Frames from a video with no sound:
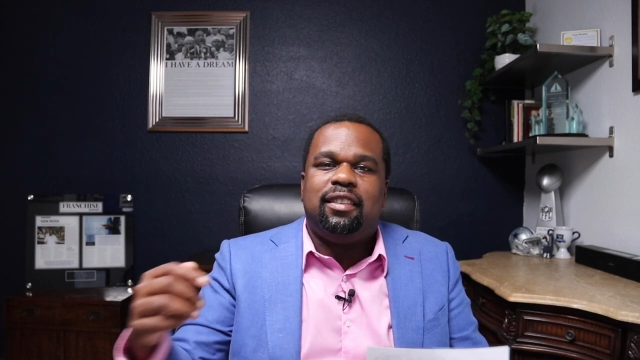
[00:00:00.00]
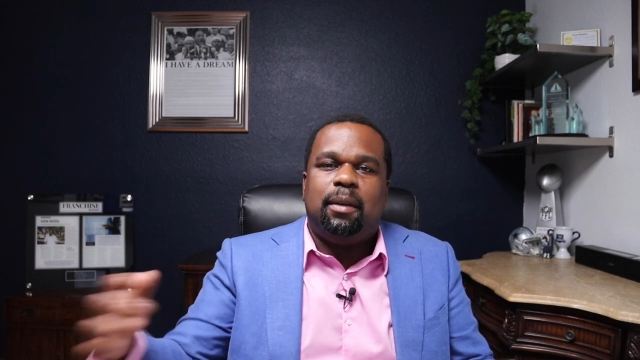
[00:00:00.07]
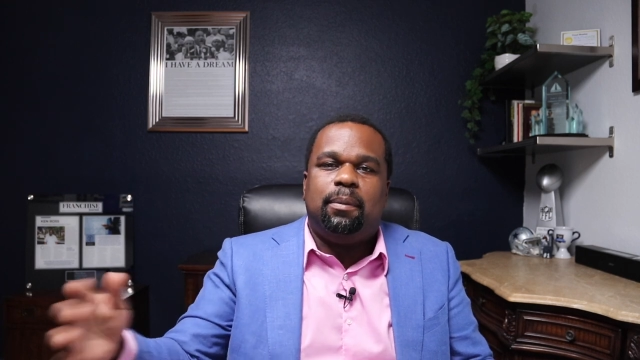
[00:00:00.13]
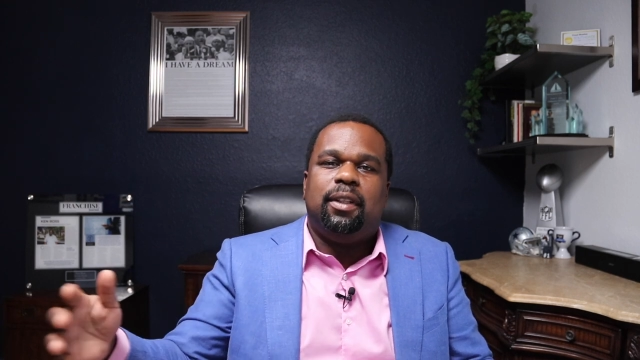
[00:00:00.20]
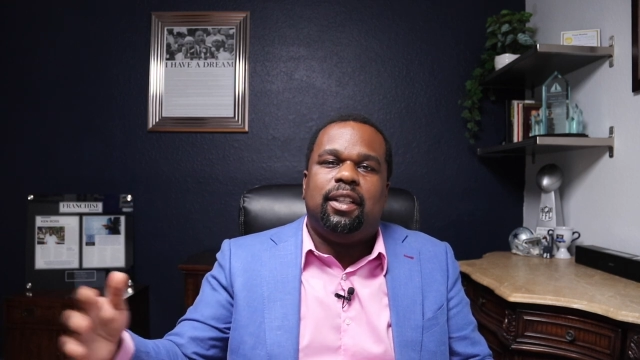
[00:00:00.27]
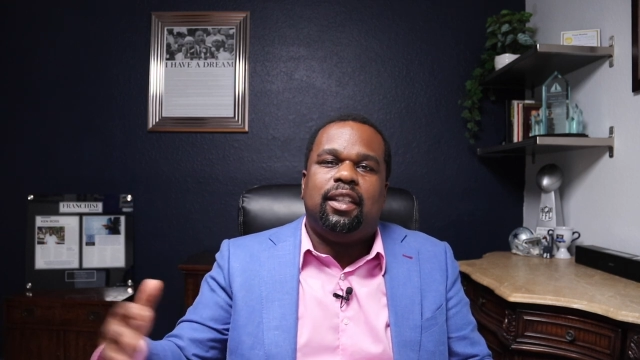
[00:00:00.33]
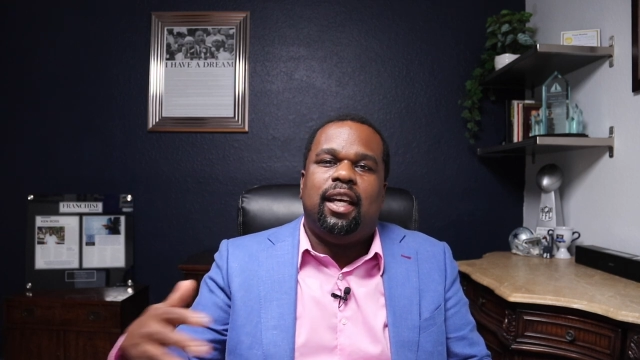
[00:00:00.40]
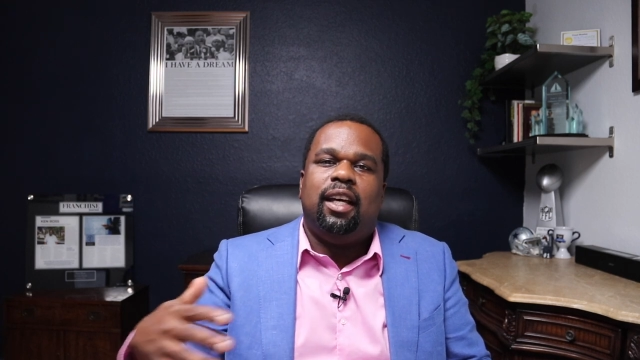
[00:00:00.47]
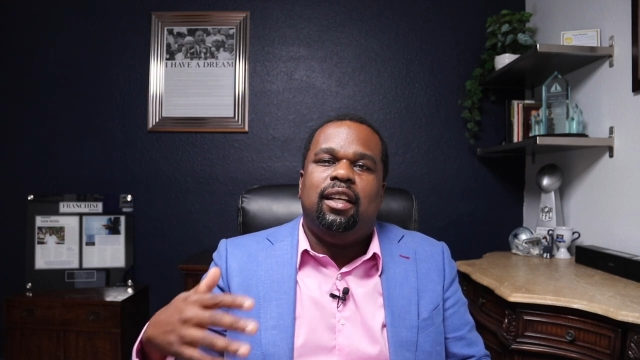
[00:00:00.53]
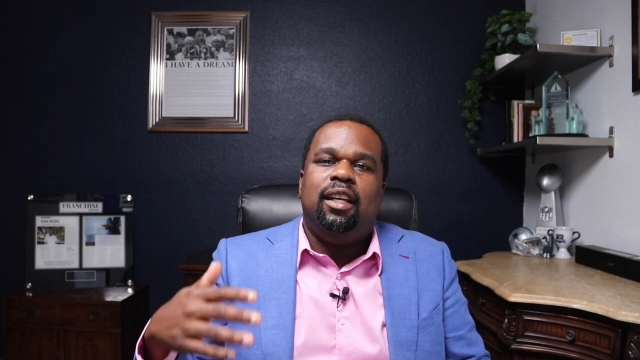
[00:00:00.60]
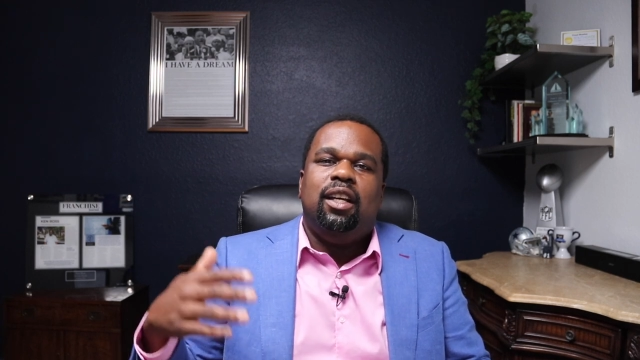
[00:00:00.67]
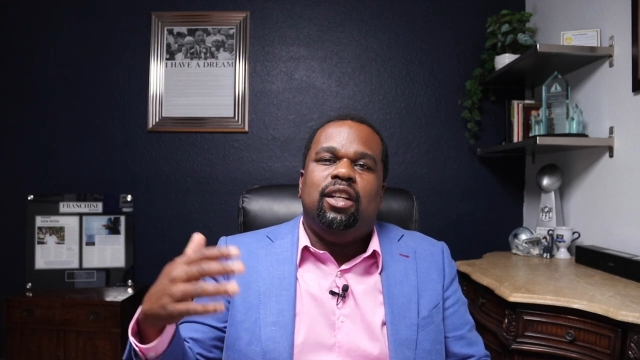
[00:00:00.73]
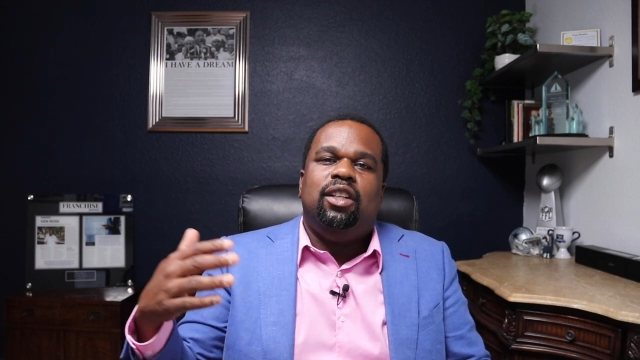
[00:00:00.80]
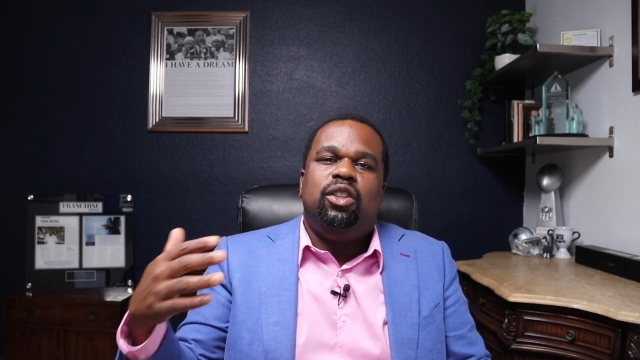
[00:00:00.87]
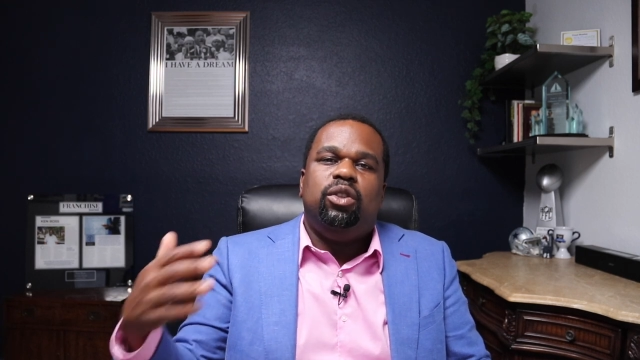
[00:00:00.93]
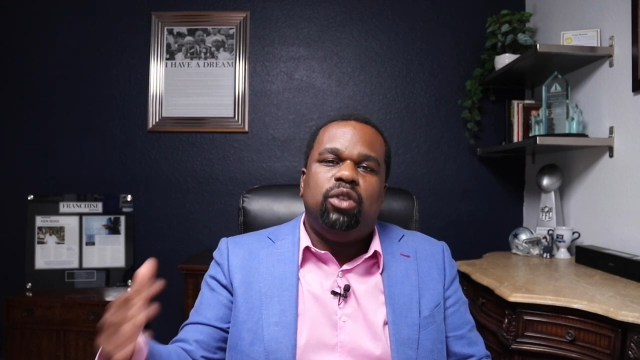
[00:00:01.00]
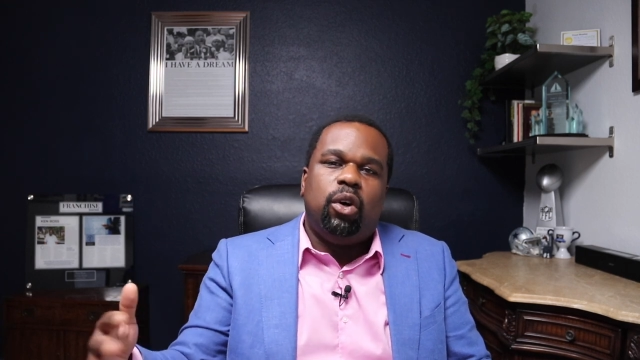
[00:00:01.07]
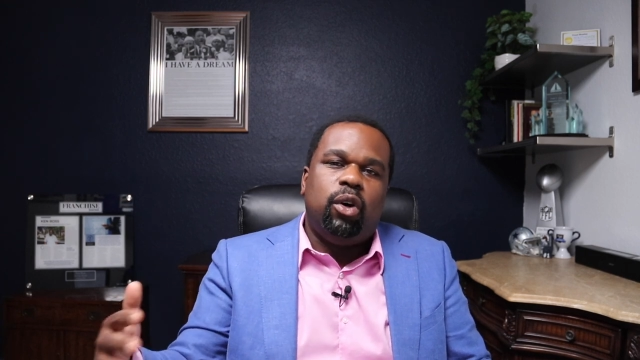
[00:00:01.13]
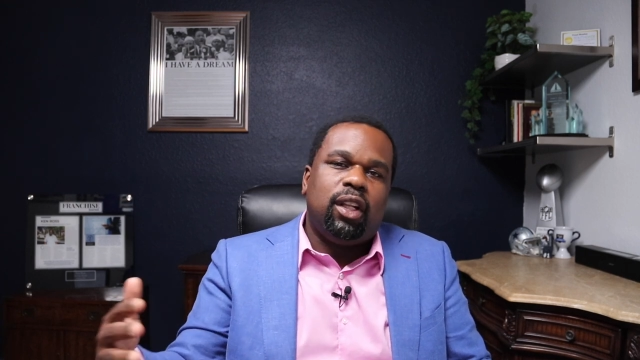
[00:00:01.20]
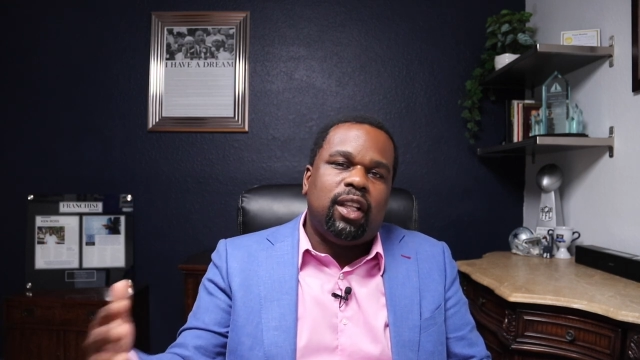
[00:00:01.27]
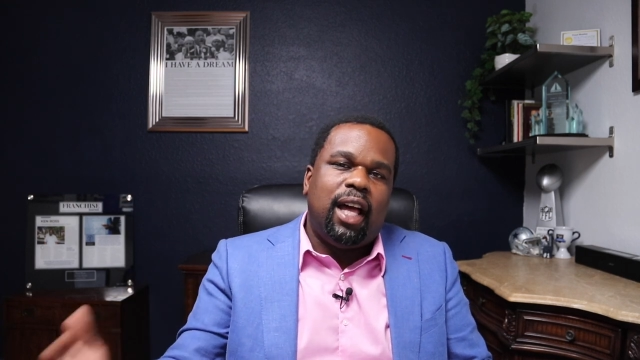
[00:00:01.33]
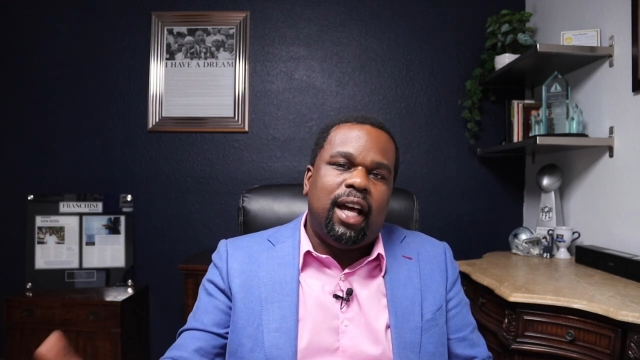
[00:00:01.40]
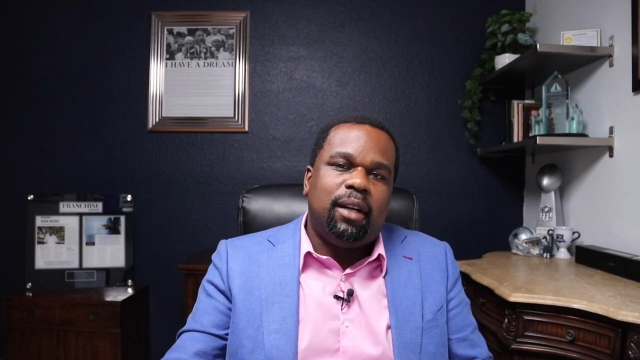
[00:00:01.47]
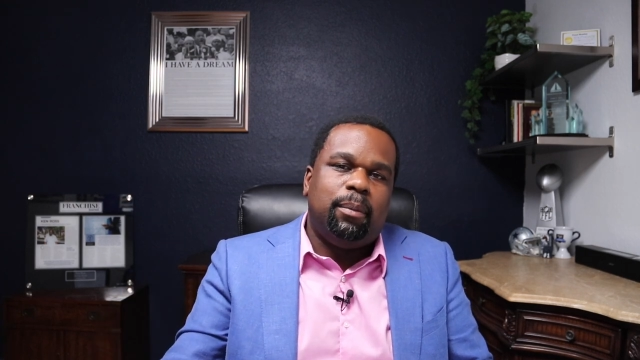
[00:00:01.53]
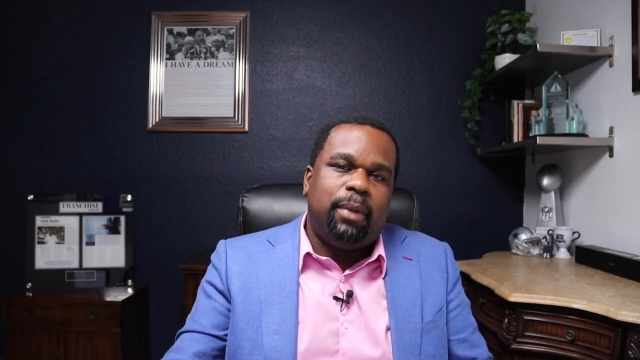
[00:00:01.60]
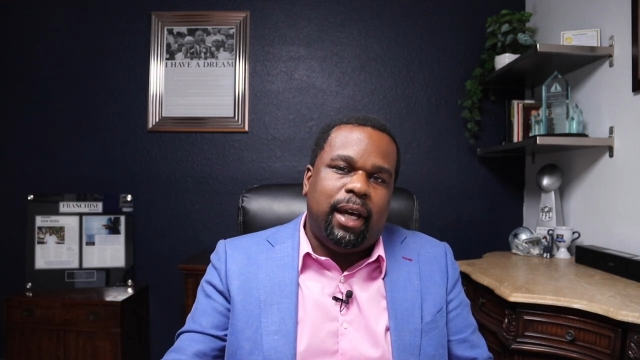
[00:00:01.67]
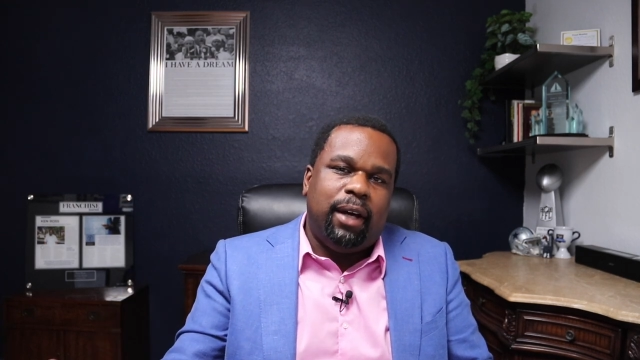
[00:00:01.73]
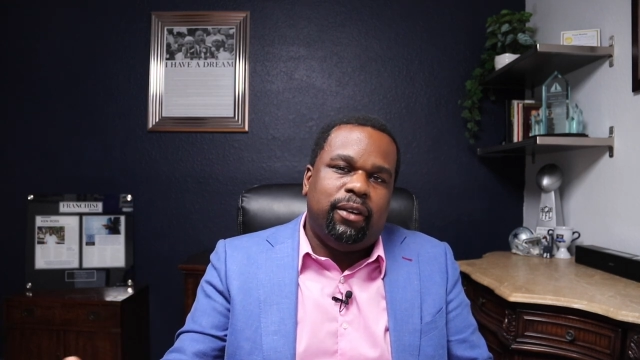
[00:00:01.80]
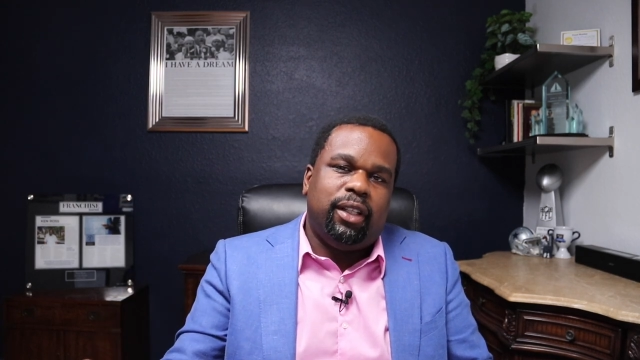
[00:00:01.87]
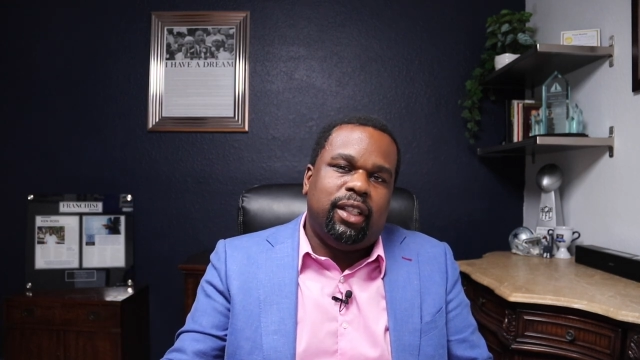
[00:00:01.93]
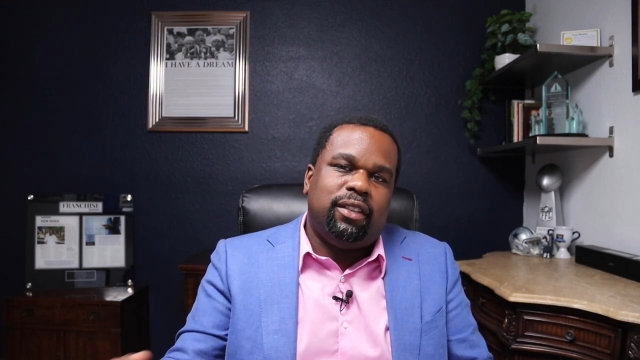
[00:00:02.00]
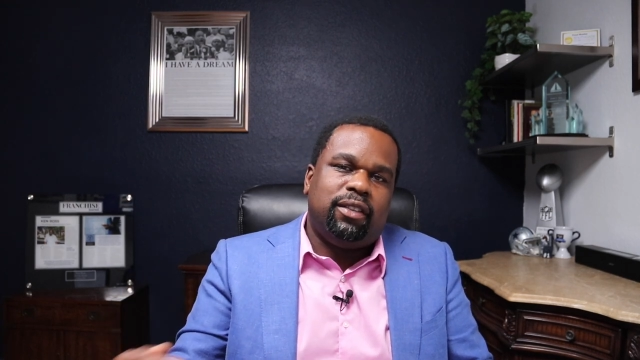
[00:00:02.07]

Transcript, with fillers: something that you know a lot about.